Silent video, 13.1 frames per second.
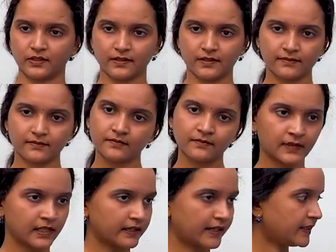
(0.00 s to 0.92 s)
us,
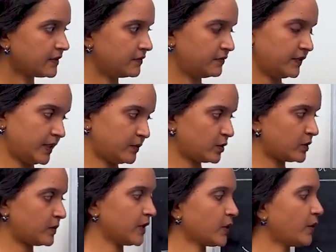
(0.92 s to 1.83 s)
right? We would
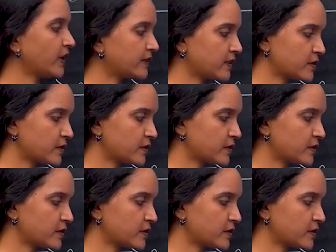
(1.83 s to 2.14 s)
be knowing the